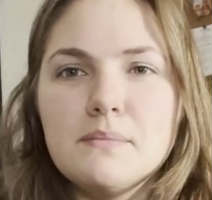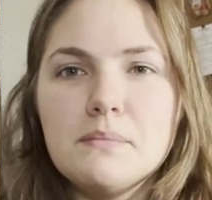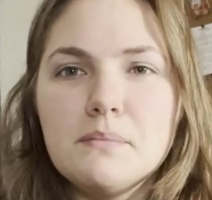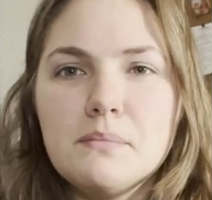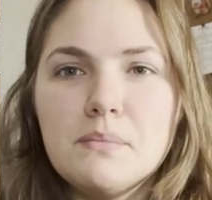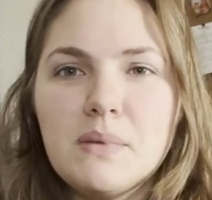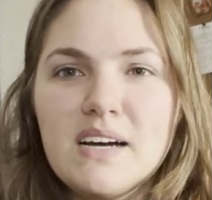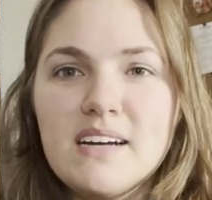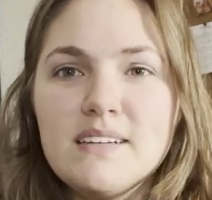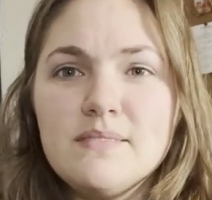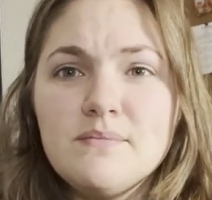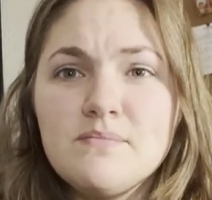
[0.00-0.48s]

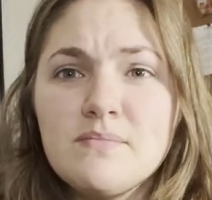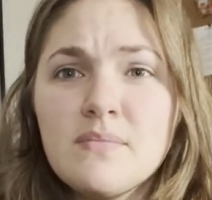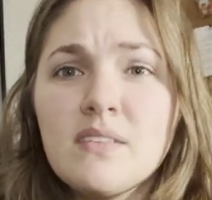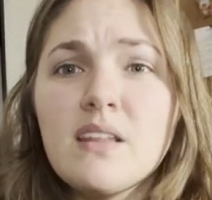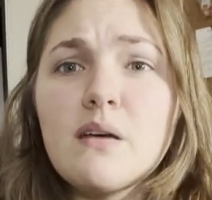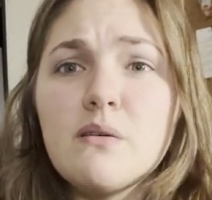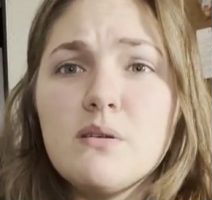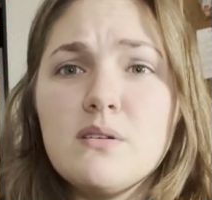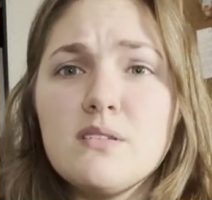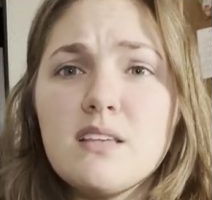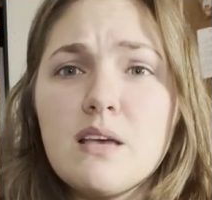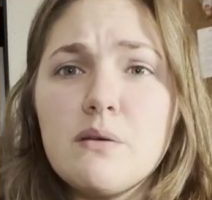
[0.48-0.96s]
But
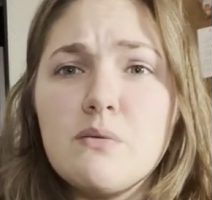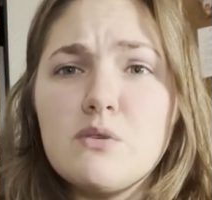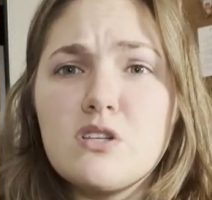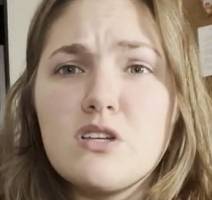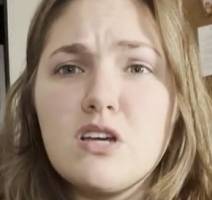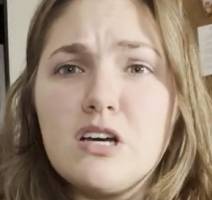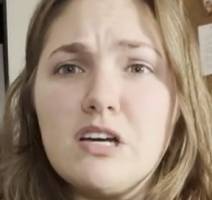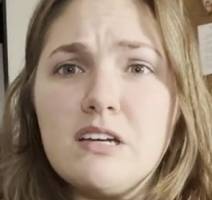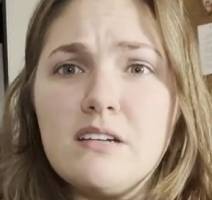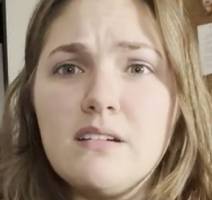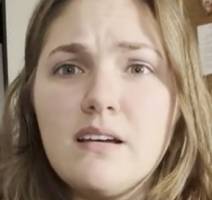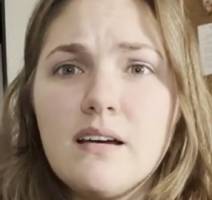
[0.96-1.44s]
it was
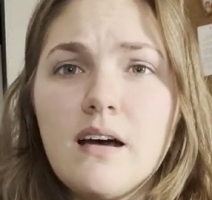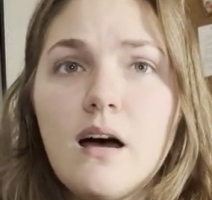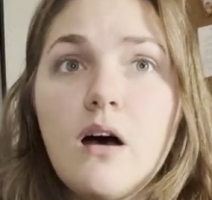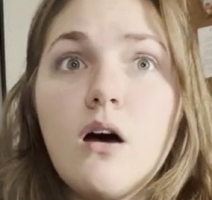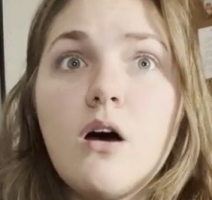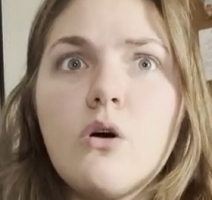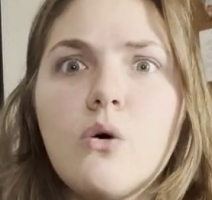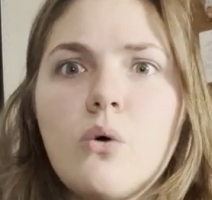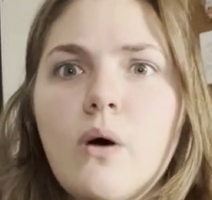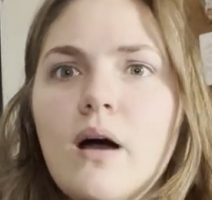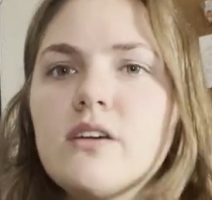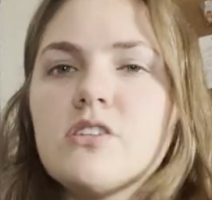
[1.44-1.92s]
good.
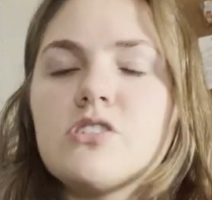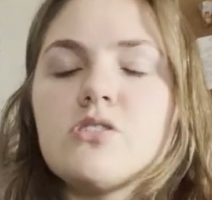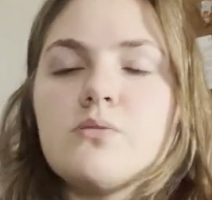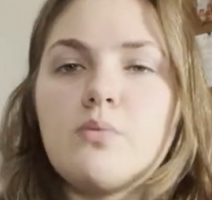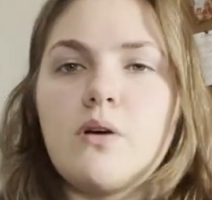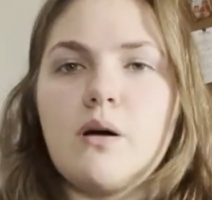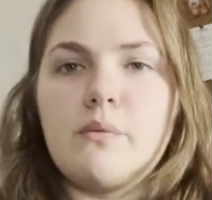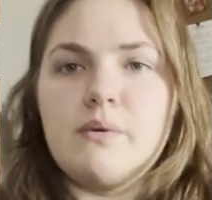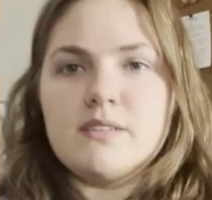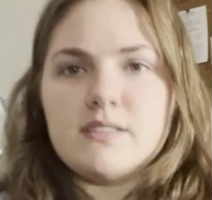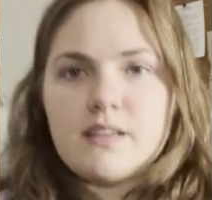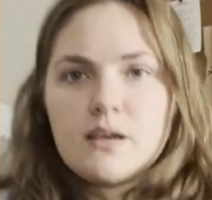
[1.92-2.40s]
Oh, I should
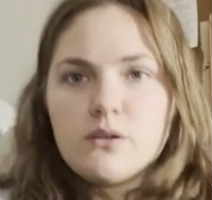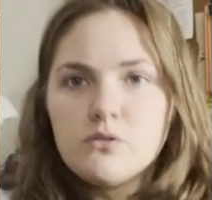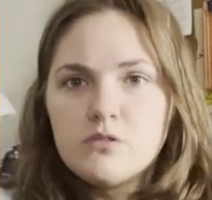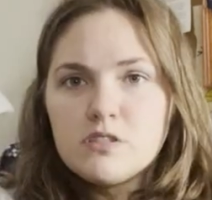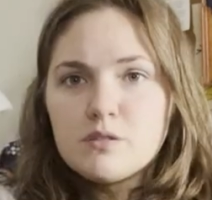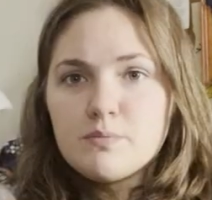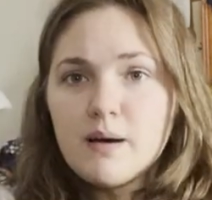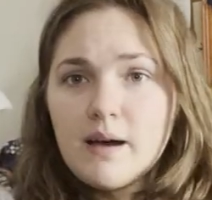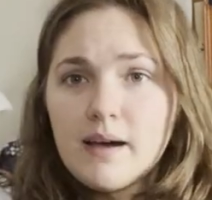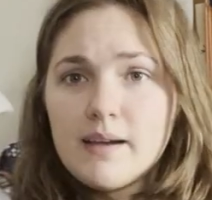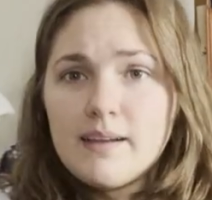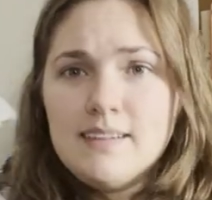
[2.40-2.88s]
probably say who it's
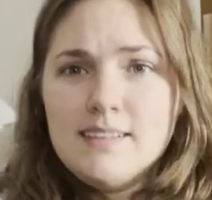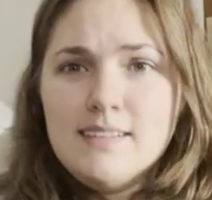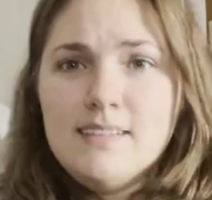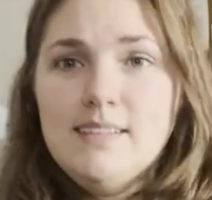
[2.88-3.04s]
by.